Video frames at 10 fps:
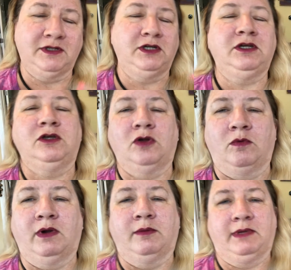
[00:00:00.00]
You know
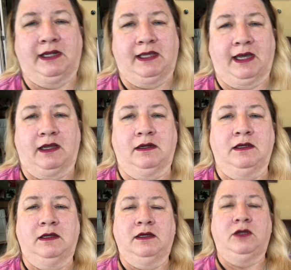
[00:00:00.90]
what I'm getting at.
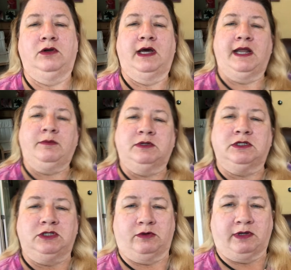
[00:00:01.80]
You're not able
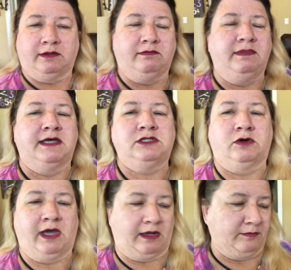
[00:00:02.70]
to do it, and that's
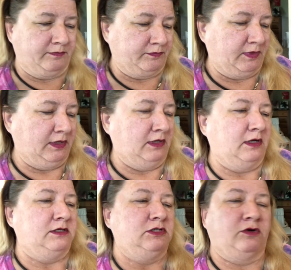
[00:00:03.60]
okay.
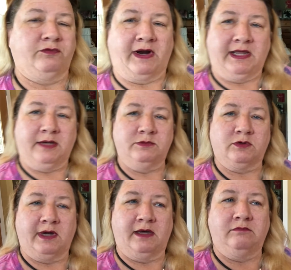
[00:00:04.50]
So Friday comes
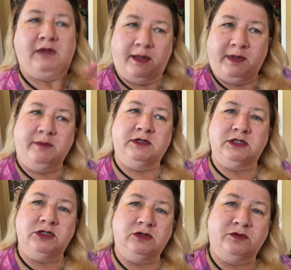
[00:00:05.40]
around, I'm able
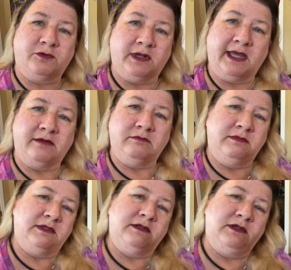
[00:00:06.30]
to doodle for like,
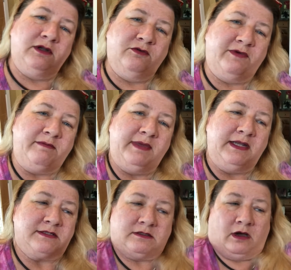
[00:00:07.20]
you know, five
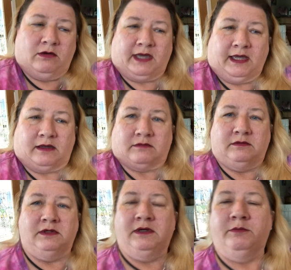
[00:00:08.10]
minutes. Okay,
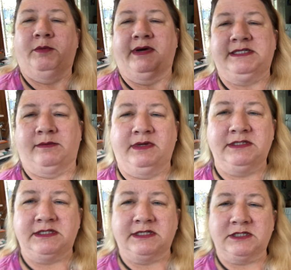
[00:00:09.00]
but my ten
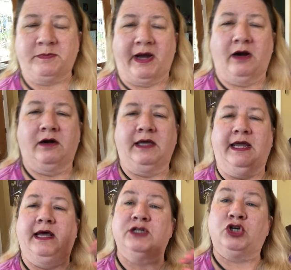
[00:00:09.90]
minutes is expired,
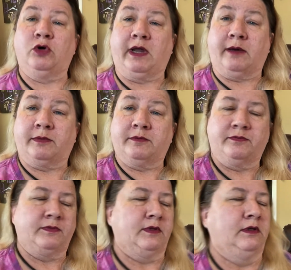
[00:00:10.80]
and I showed up.
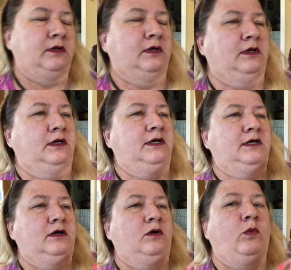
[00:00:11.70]

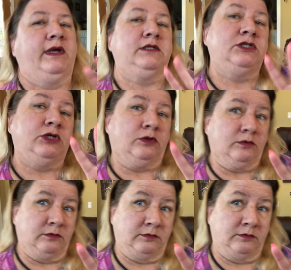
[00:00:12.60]
Week two.